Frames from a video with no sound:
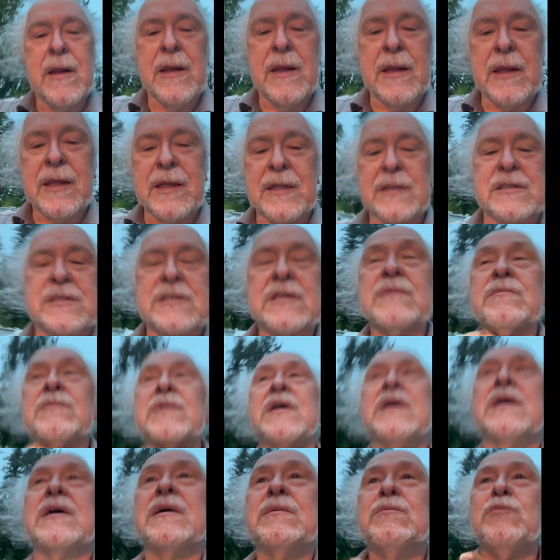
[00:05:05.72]
get some
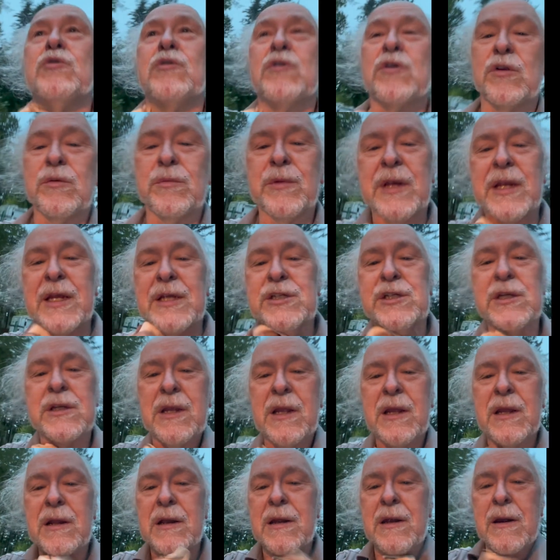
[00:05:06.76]
more illumination
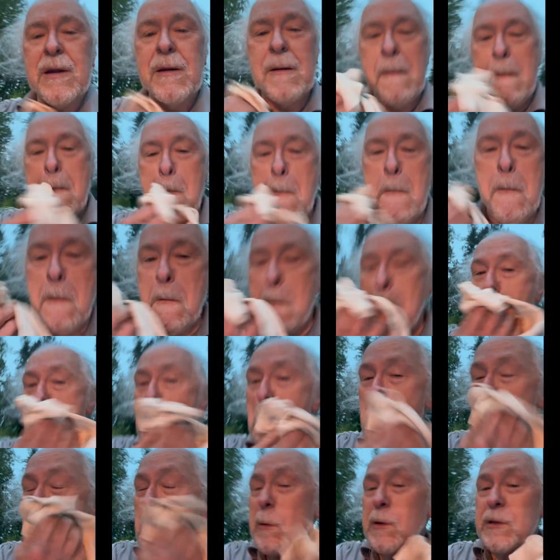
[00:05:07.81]

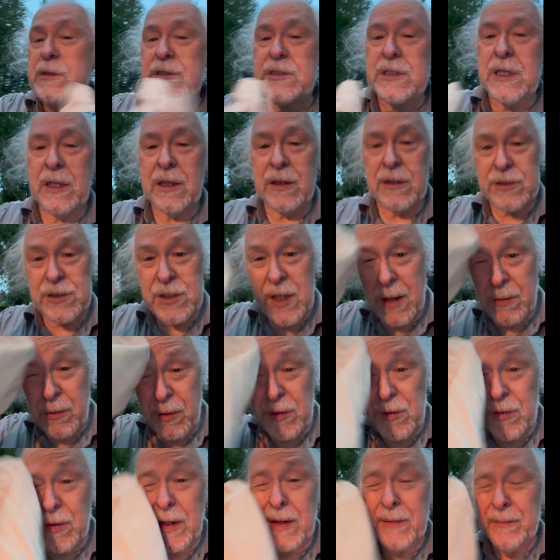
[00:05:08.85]
to see the job we were
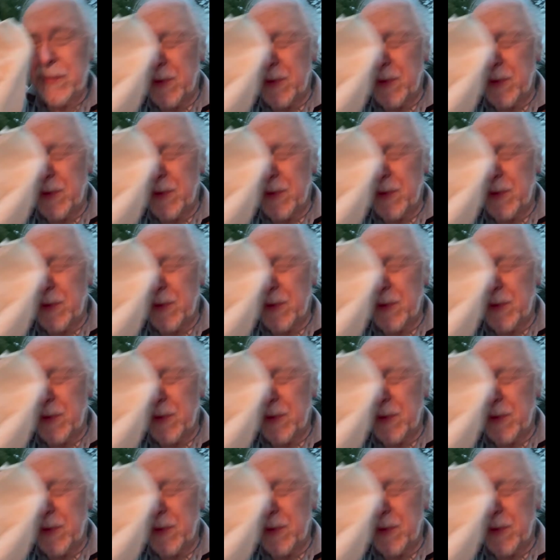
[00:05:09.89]
doing.